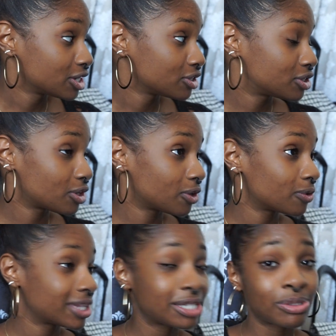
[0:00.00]

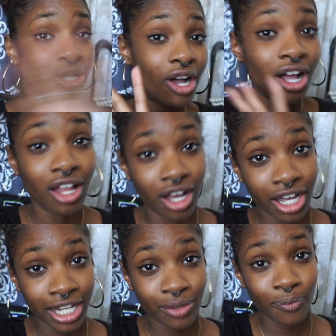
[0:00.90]
So this was all
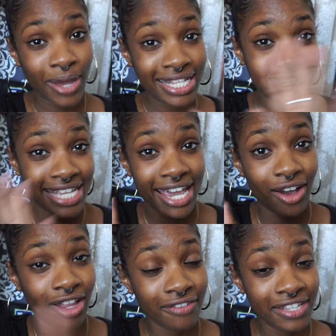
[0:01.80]
on Wednesday.
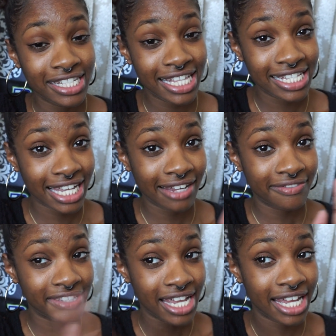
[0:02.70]
All of these things I
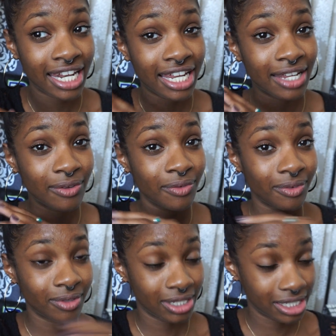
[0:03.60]
have said
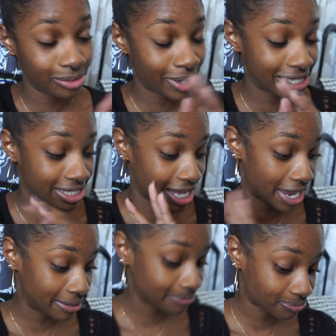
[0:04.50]
is
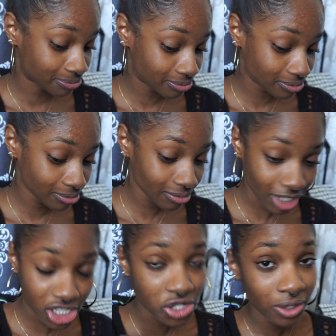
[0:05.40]
Wednesday.
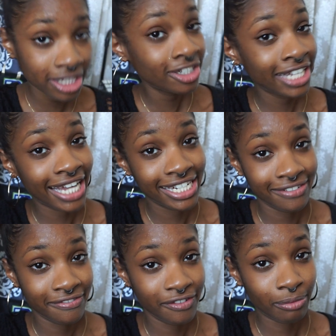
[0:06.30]
So clearly I
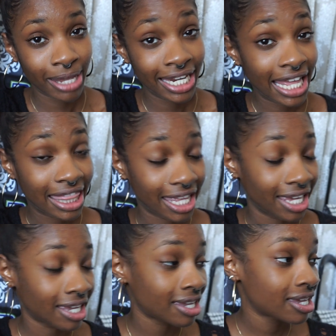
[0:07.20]
didn't film
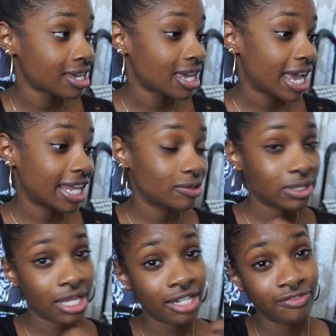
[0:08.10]
anything. And there's
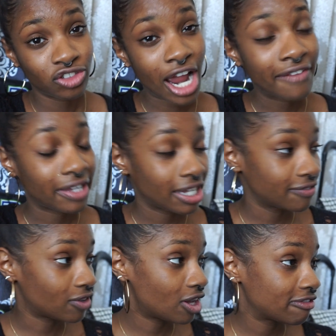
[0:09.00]
a lot of driving
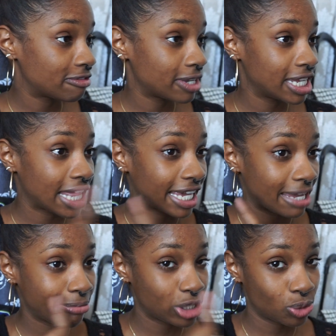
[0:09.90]
involved, like
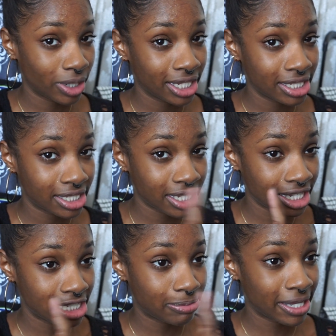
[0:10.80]
in between to
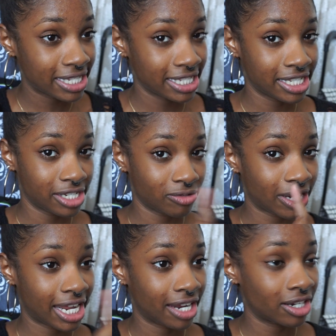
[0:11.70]
these places to
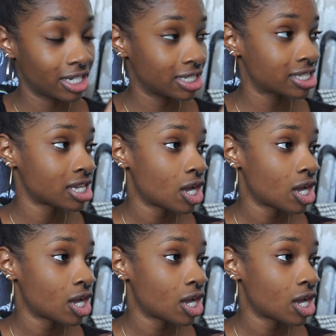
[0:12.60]
run errands.